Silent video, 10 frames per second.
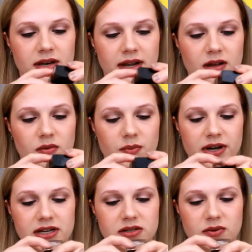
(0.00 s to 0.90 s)
nail
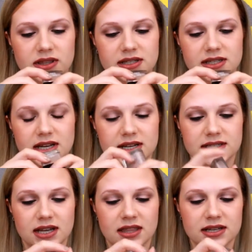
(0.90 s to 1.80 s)
brand is what this
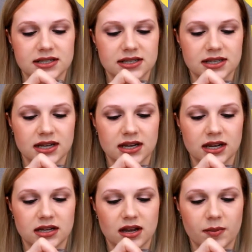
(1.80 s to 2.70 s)
is, and this is
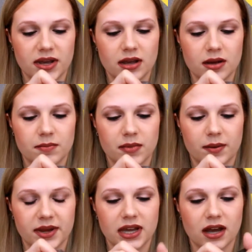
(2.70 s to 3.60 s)
in Yummy
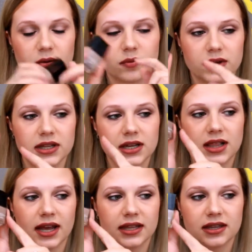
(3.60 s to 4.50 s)
Mummy. I really
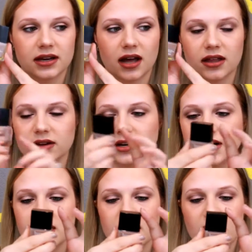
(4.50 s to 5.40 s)
like the
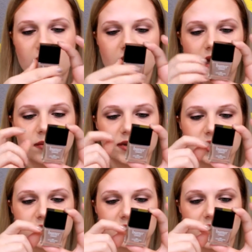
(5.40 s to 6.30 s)
color. Um,
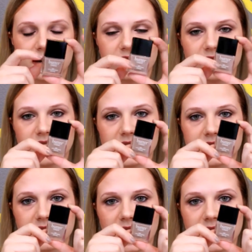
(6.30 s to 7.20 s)
it's just kind of a
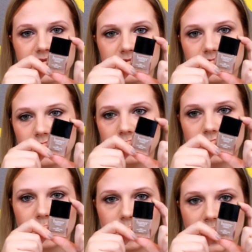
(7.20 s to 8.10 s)
very light
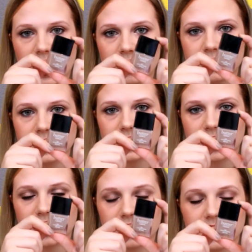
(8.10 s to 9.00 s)
nude brown
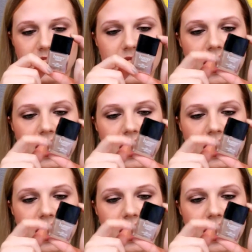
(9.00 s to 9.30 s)
color,